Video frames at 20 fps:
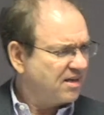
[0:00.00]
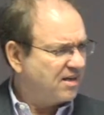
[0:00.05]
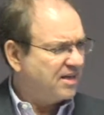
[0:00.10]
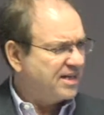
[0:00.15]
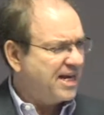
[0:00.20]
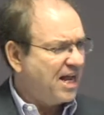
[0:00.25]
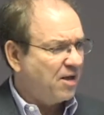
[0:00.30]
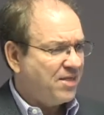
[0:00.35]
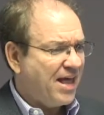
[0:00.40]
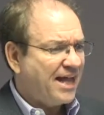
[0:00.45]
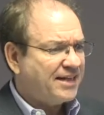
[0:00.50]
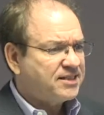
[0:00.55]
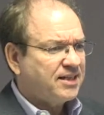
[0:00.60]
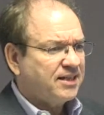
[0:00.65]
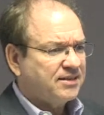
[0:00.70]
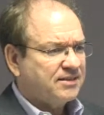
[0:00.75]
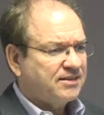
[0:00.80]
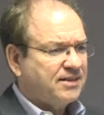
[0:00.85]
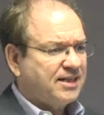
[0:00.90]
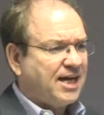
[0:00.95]
Now, that's
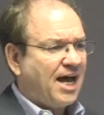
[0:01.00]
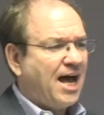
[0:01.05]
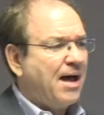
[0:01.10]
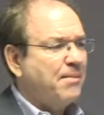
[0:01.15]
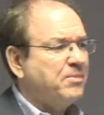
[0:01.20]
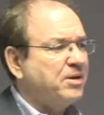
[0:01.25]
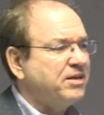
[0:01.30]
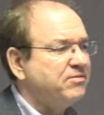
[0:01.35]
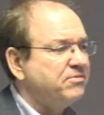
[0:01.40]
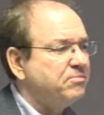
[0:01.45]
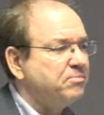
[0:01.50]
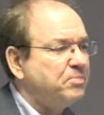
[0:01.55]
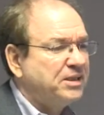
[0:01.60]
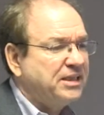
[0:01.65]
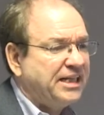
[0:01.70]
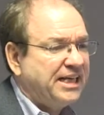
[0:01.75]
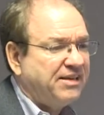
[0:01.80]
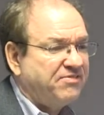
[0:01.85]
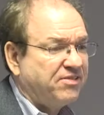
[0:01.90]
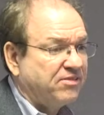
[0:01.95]
a common
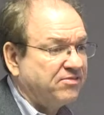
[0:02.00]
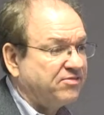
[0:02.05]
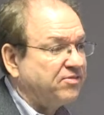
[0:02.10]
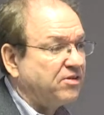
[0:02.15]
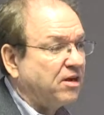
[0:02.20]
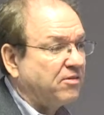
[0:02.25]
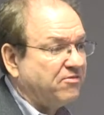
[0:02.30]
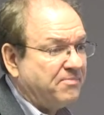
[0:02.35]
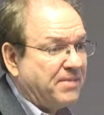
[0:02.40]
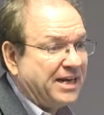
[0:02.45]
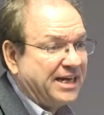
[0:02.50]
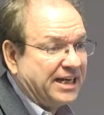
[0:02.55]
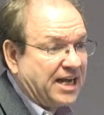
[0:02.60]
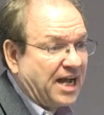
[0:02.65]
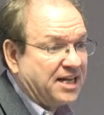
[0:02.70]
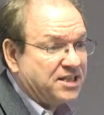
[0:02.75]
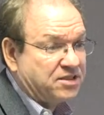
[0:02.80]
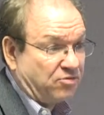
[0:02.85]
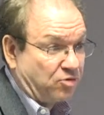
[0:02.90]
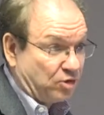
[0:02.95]
belief of many
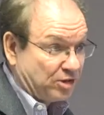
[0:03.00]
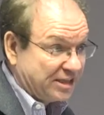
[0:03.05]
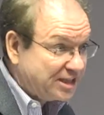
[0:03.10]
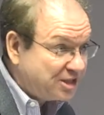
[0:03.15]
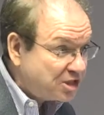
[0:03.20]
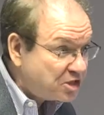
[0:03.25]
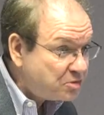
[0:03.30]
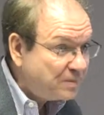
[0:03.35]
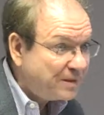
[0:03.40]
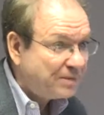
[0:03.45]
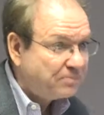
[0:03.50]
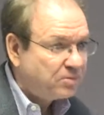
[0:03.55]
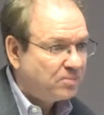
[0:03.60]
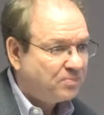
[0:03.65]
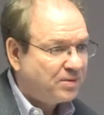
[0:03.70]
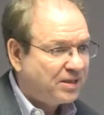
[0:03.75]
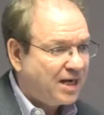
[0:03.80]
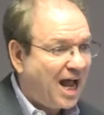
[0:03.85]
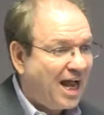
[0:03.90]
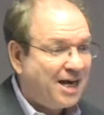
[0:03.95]
kinds of religious people,
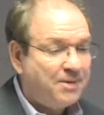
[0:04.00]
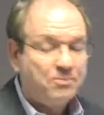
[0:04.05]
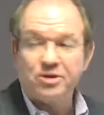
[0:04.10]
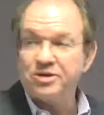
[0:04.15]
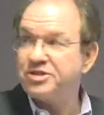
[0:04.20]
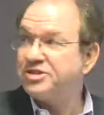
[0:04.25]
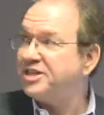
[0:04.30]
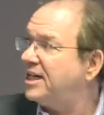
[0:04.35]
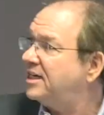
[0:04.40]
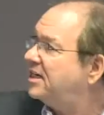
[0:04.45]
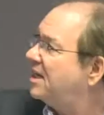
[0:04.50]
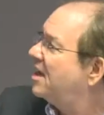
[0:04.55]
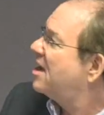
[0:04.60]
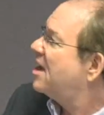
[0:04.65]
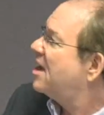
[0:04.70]
but Heinberg said